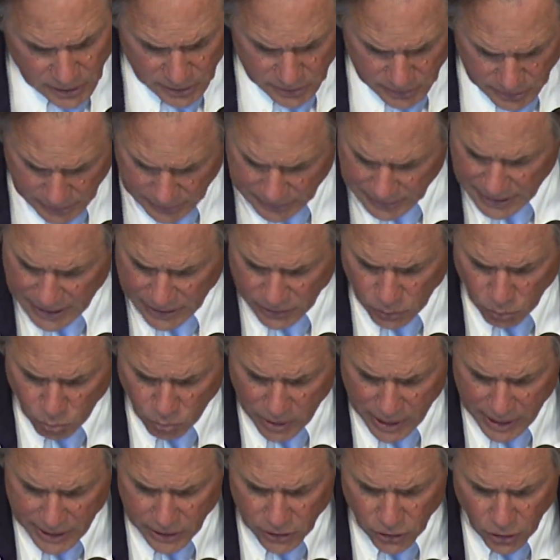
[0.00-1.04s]
that led the
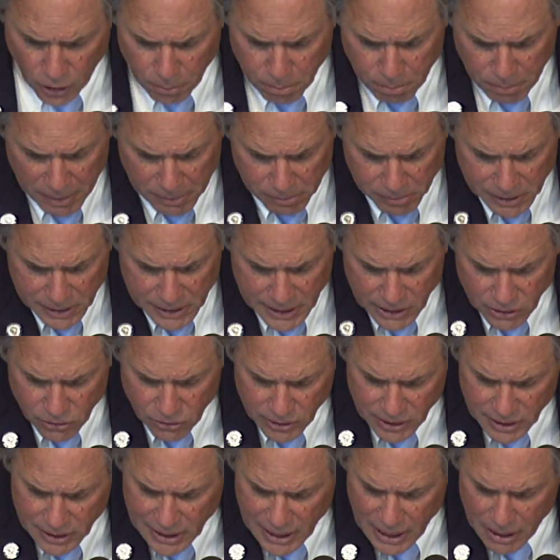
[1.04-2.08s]
way at our public
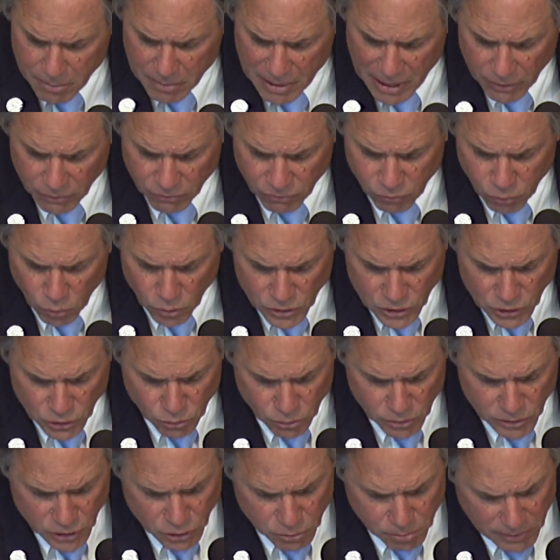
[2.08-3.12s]
hearing and came out in force
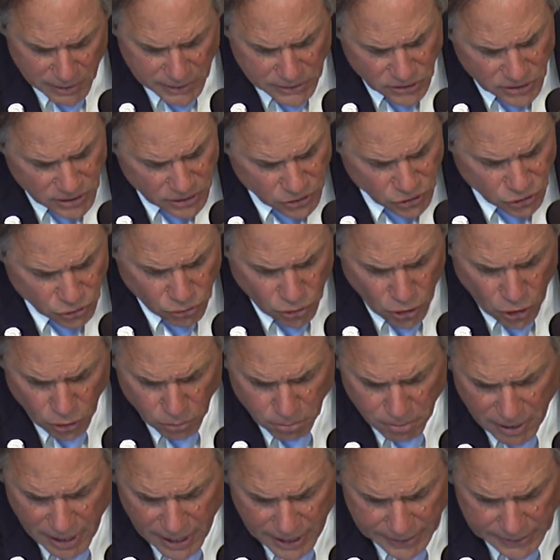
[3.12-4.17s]
to express their strong
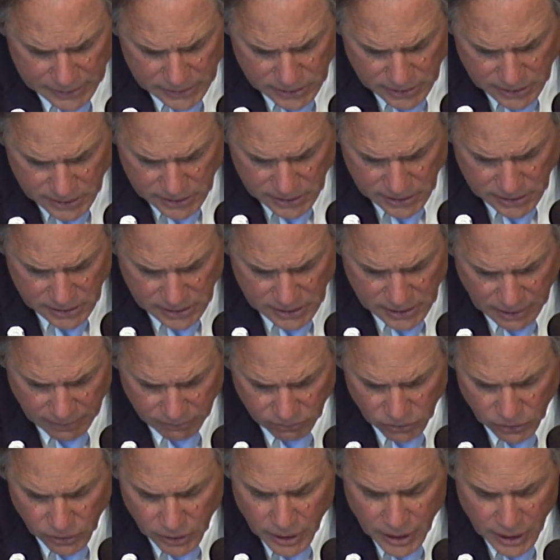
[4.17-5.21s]
buy-in to this
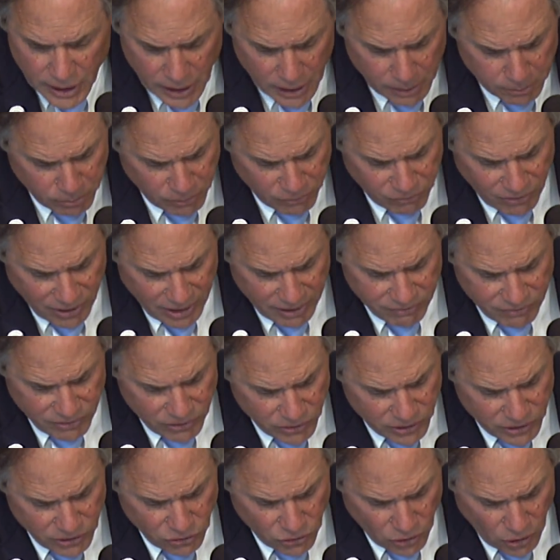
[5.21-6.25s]
endeavor and provide
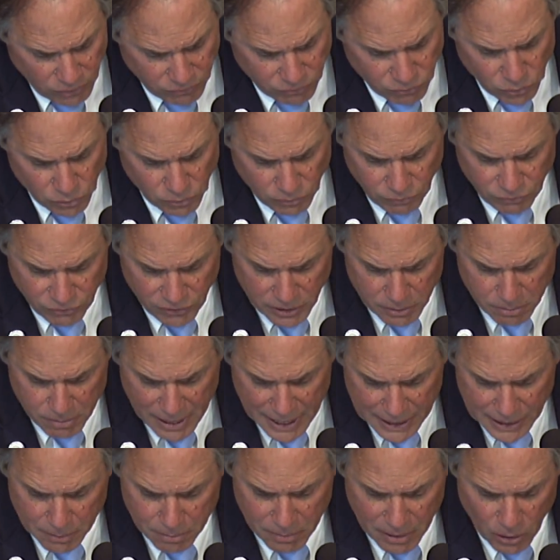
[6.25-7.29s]
very thoughtful
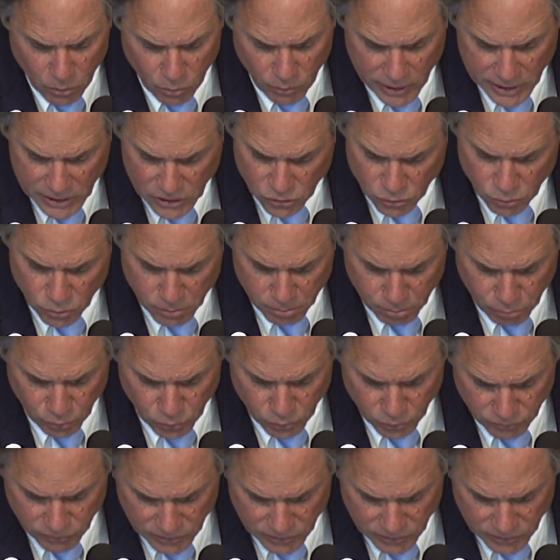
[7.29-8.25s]
feedback about ways to improve